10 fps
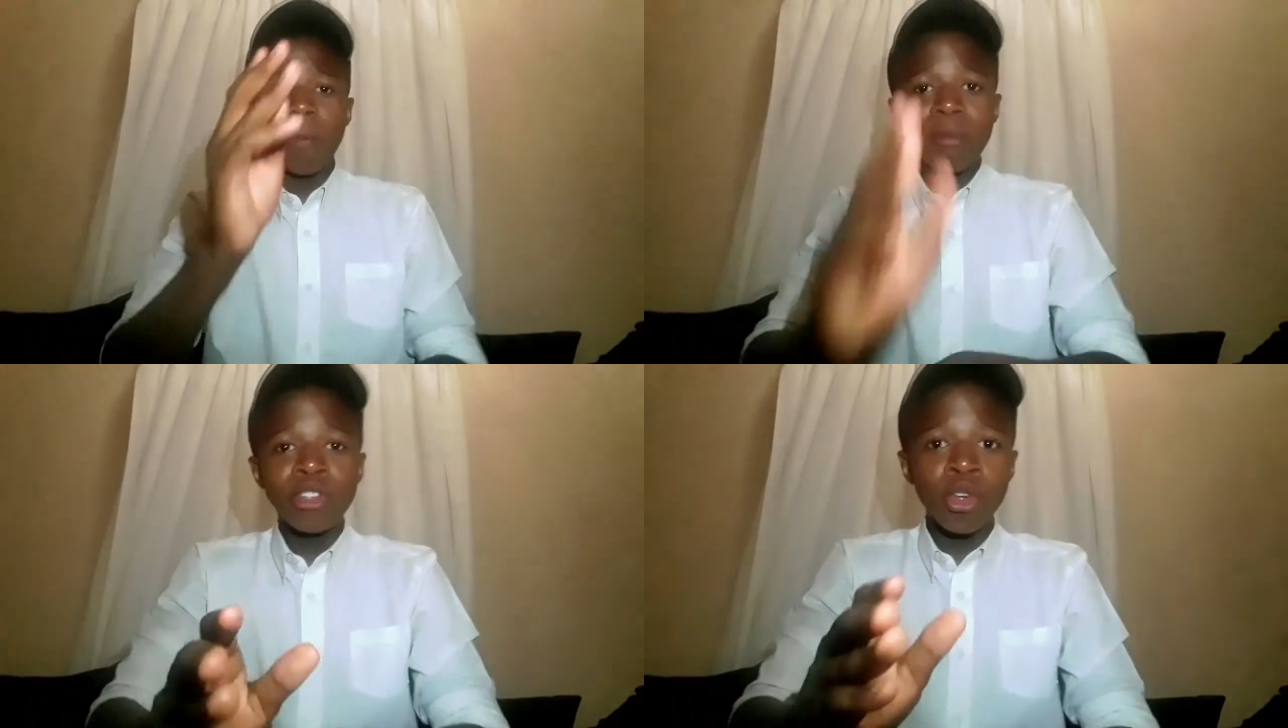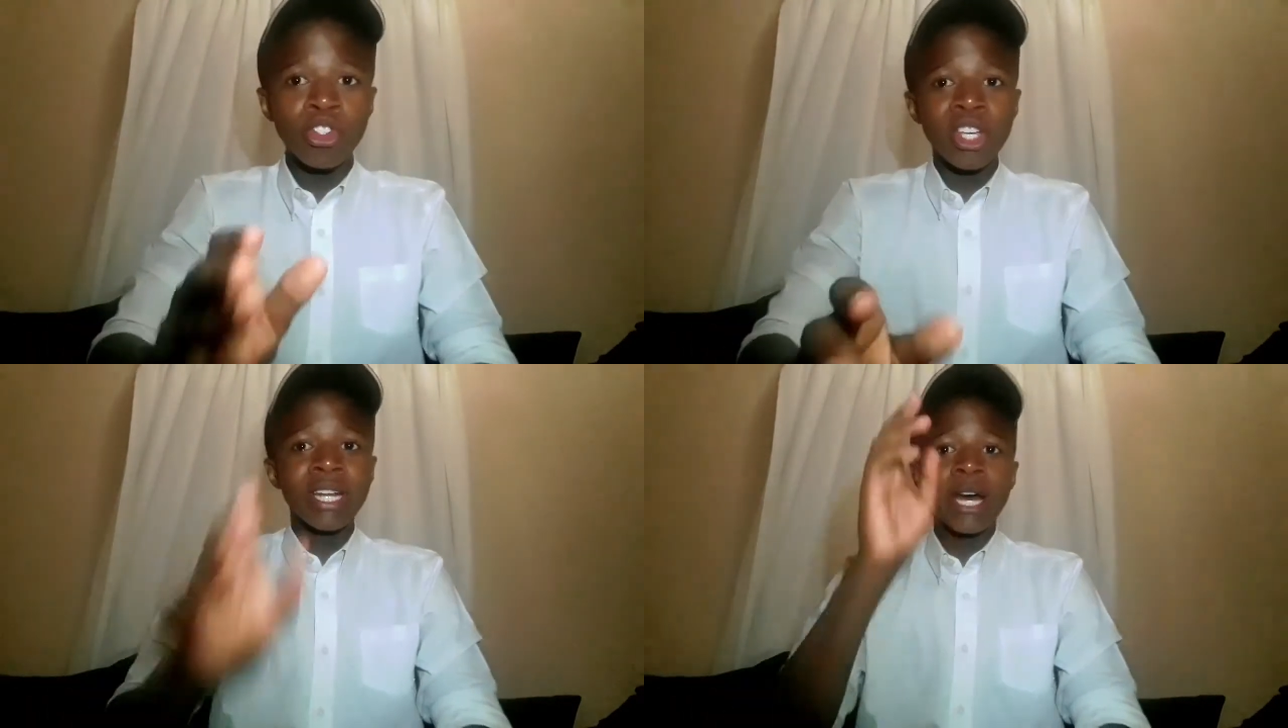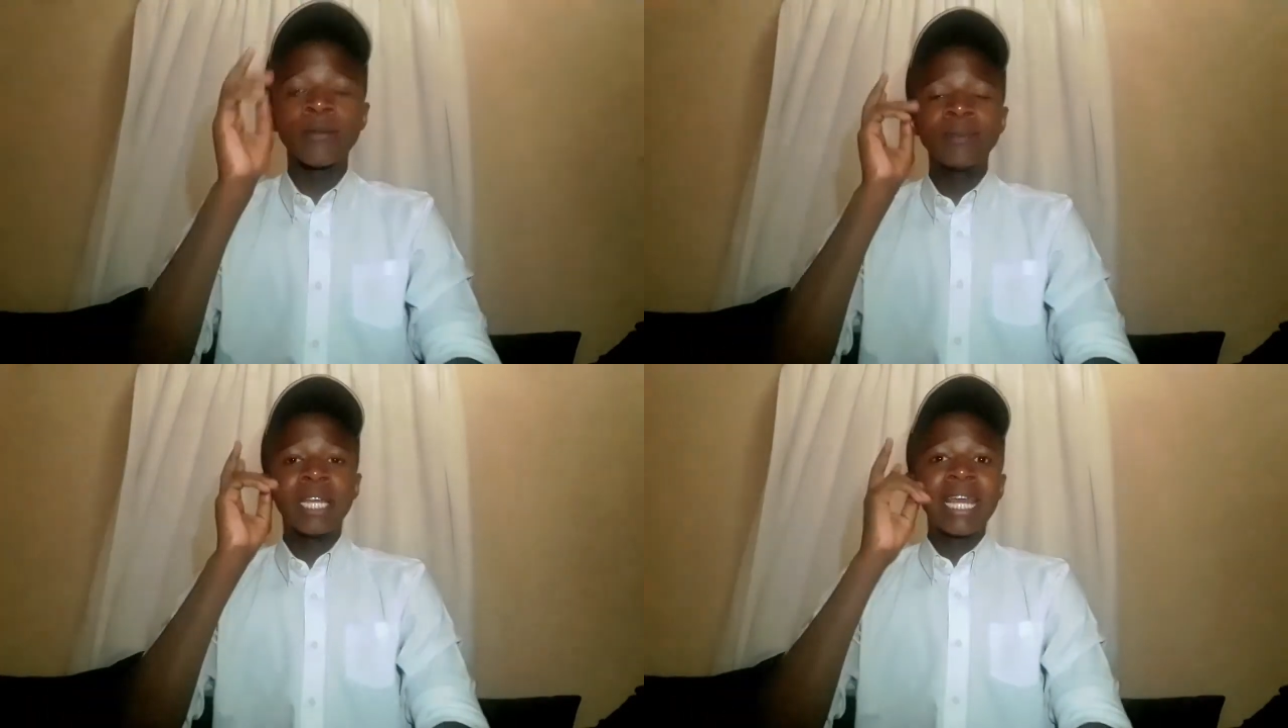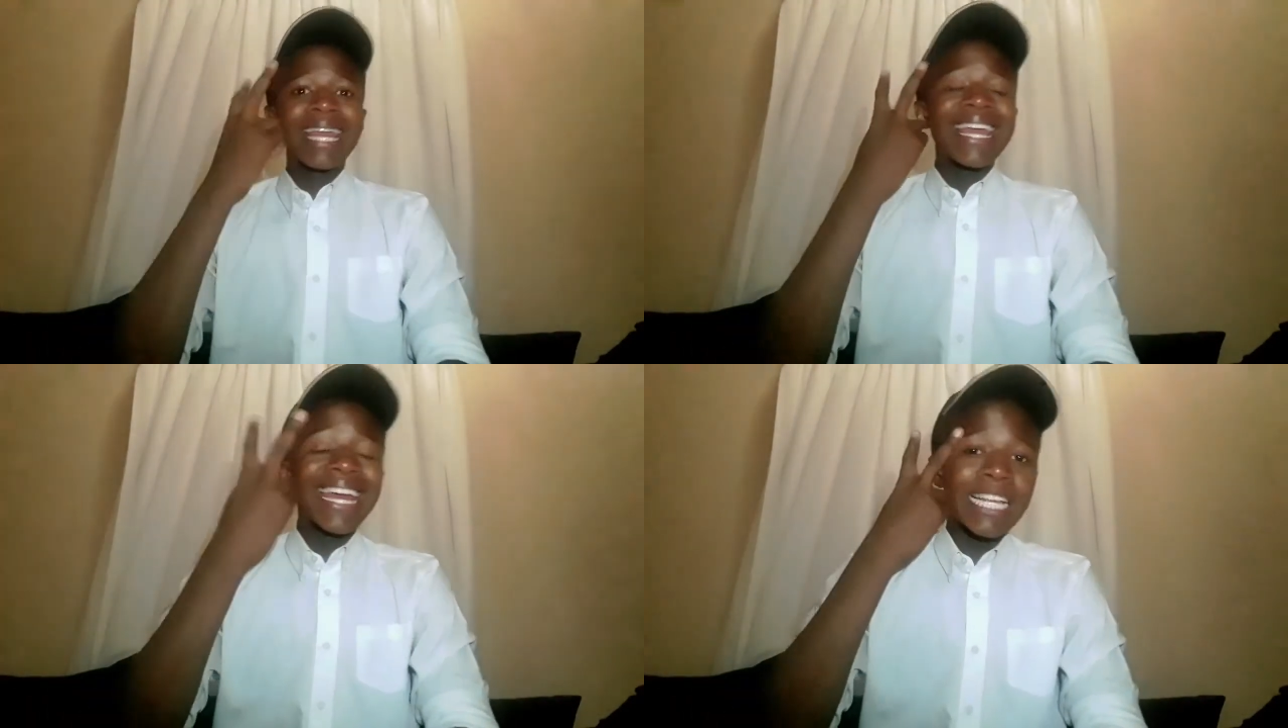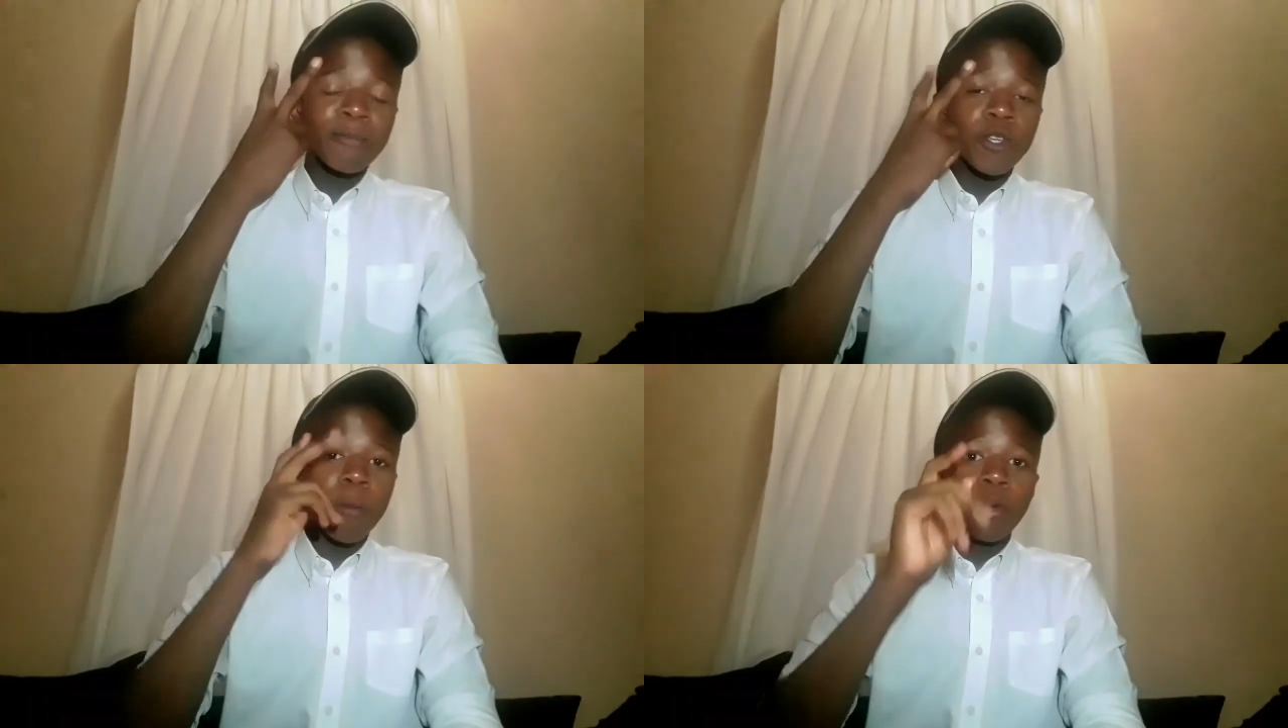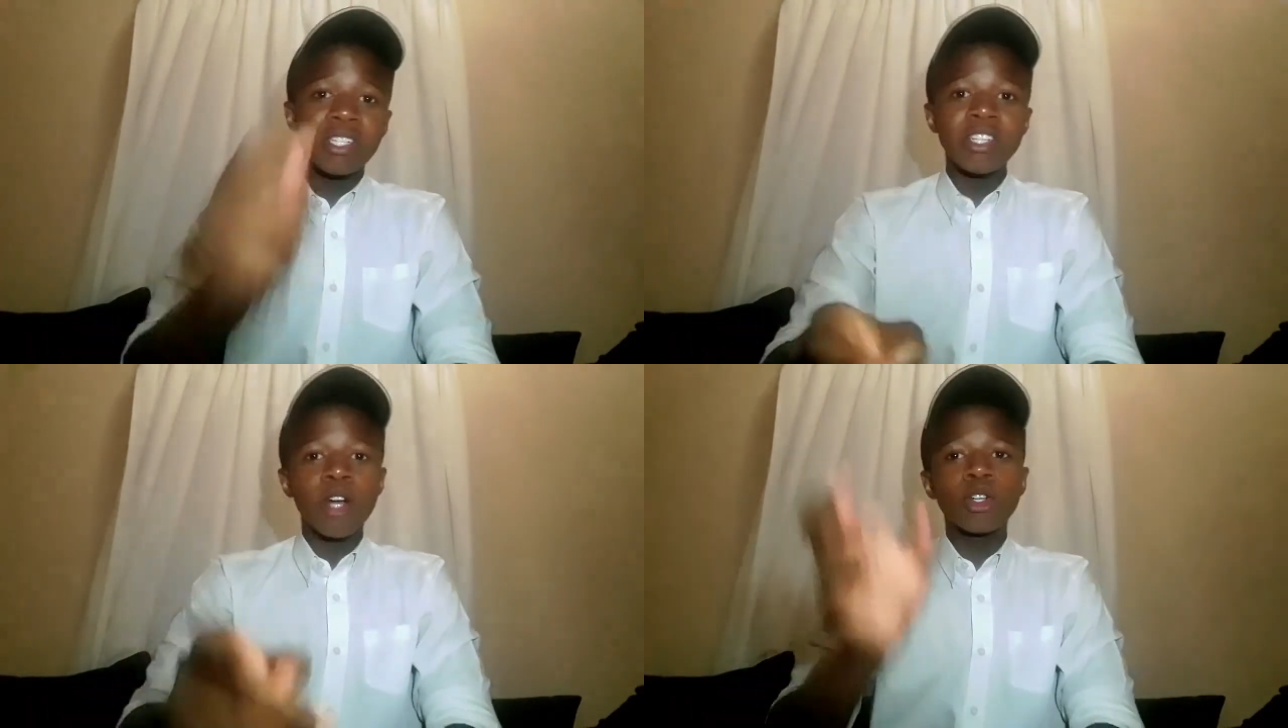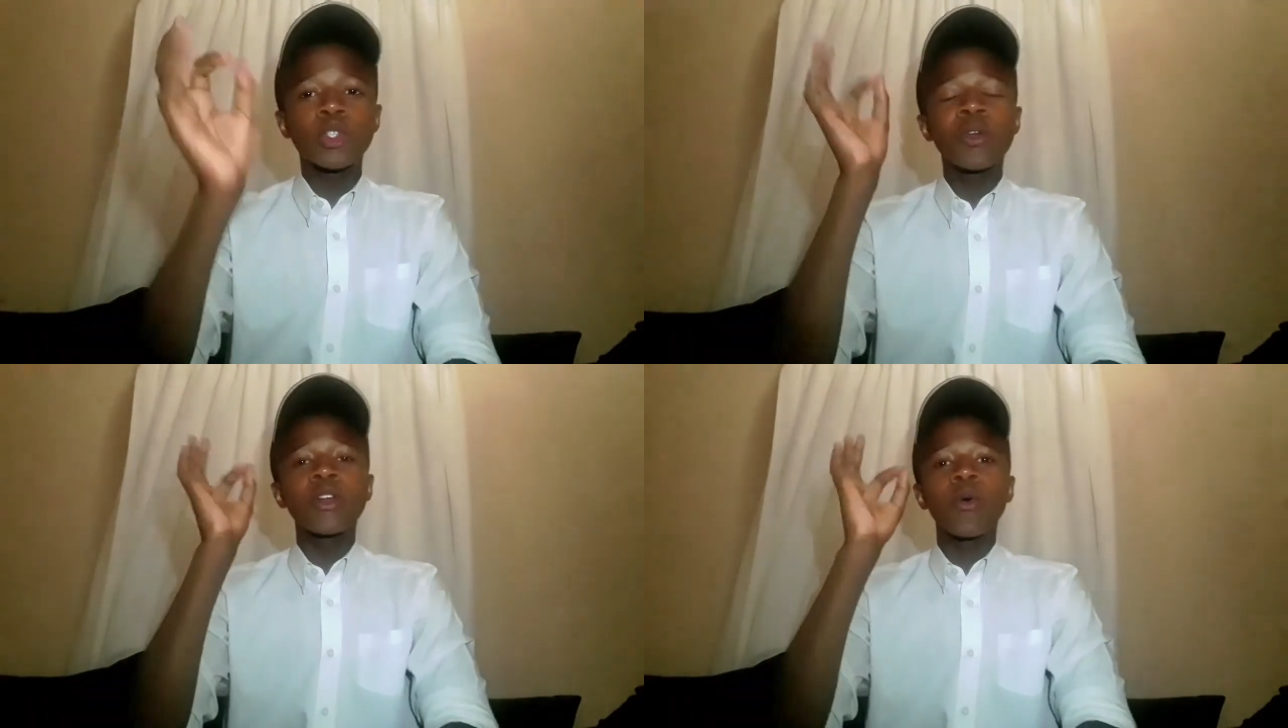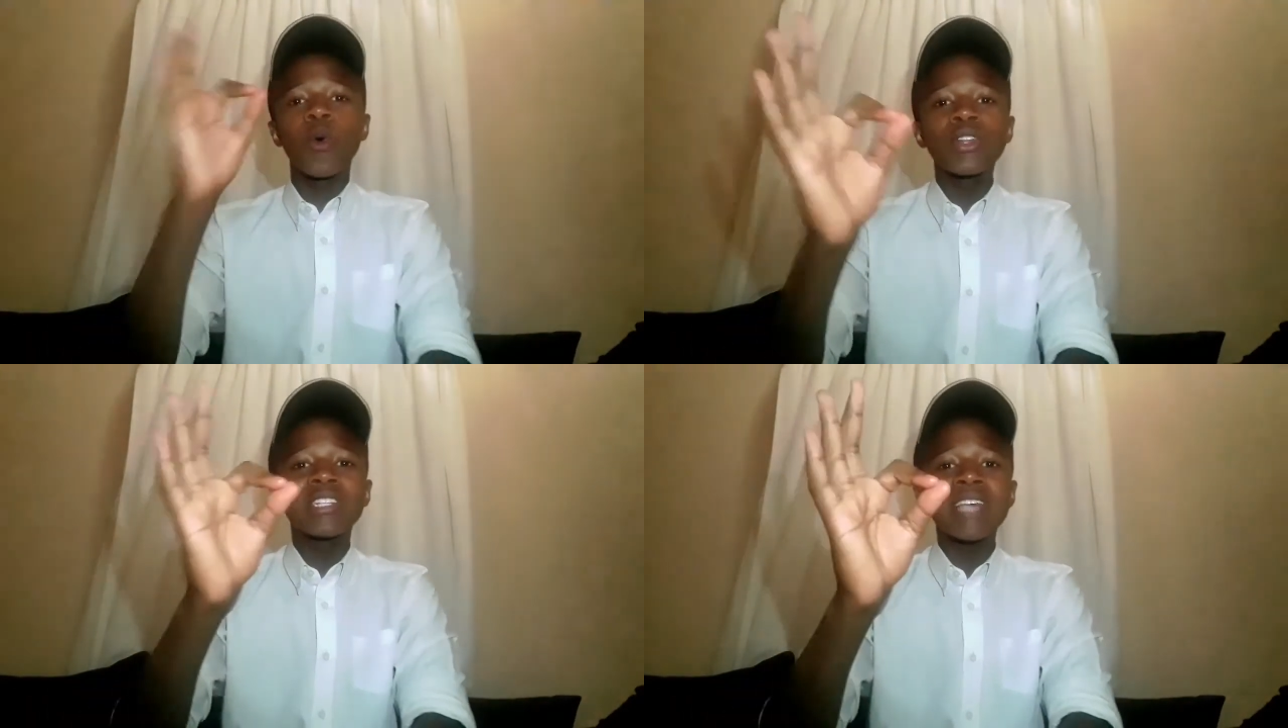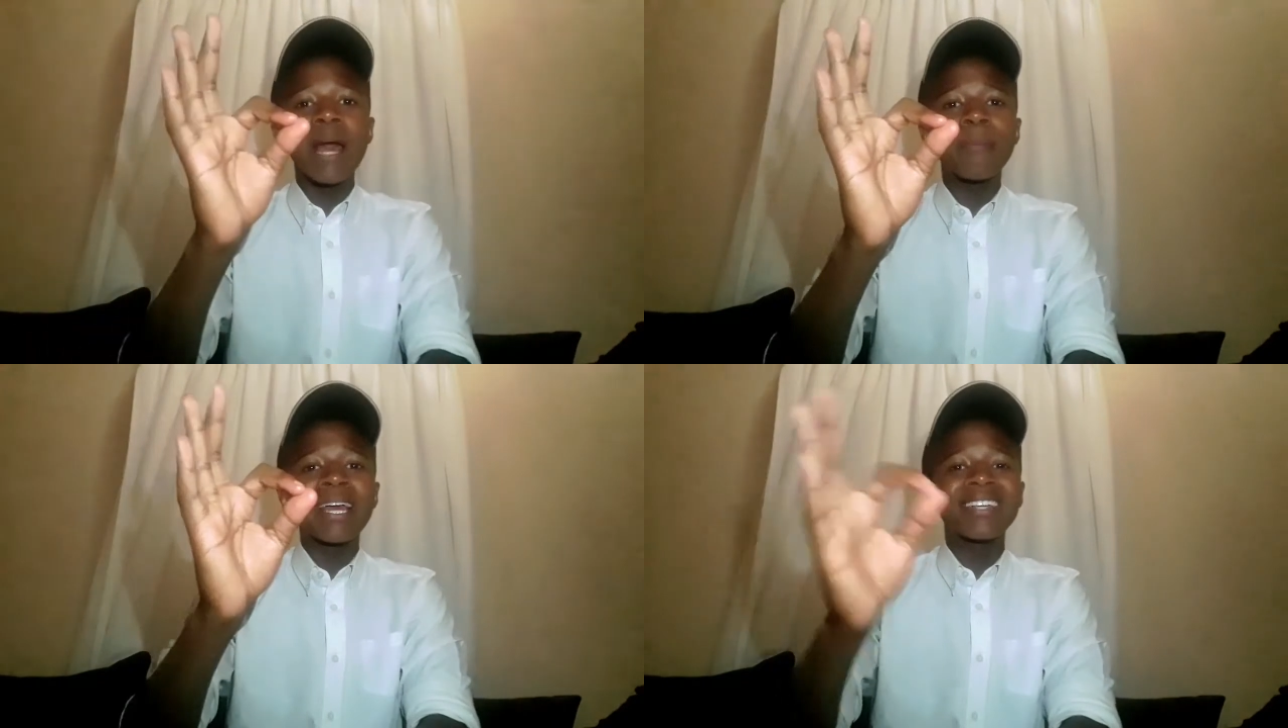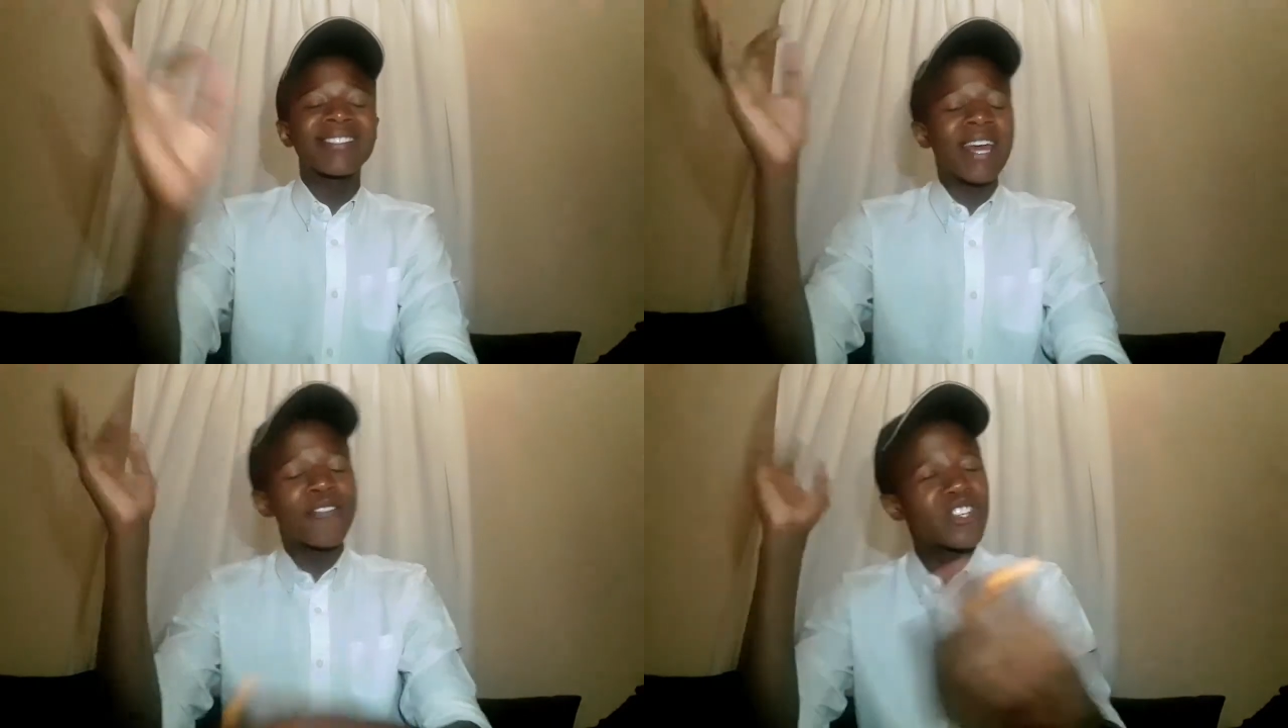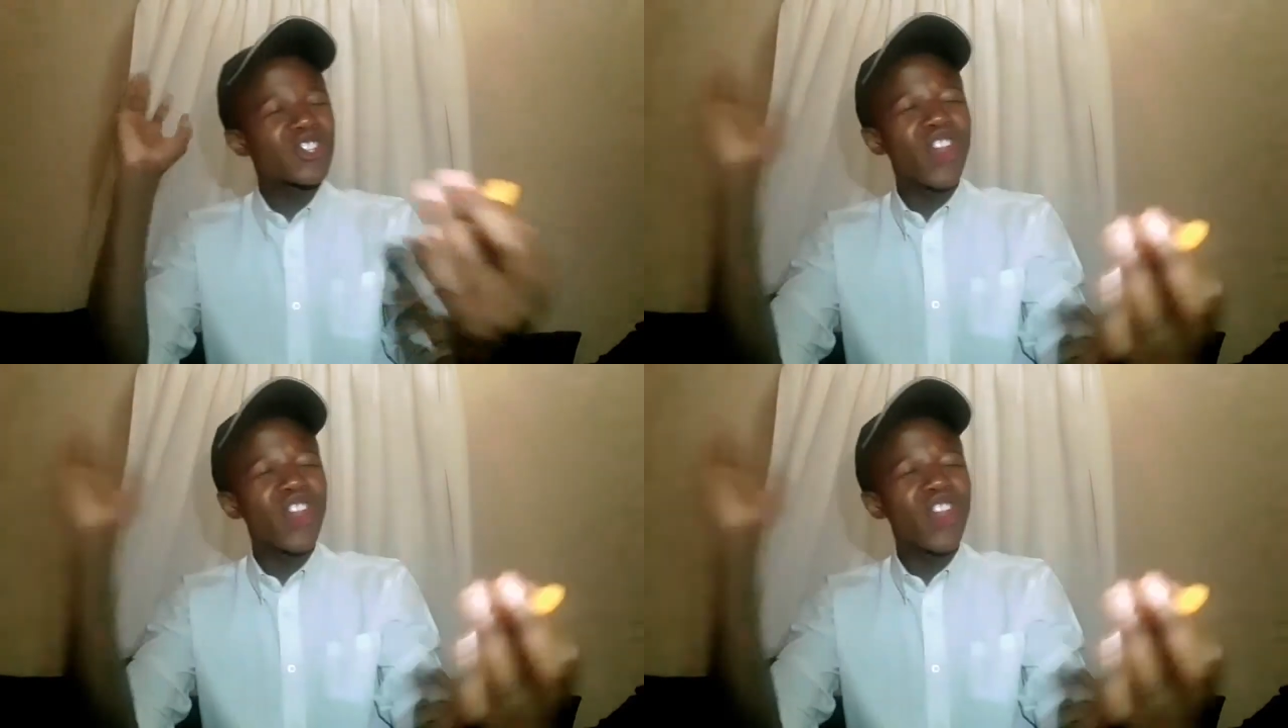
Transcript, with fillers: Be sure to check it out. It has been your boy Snark doing it all the time like a savage,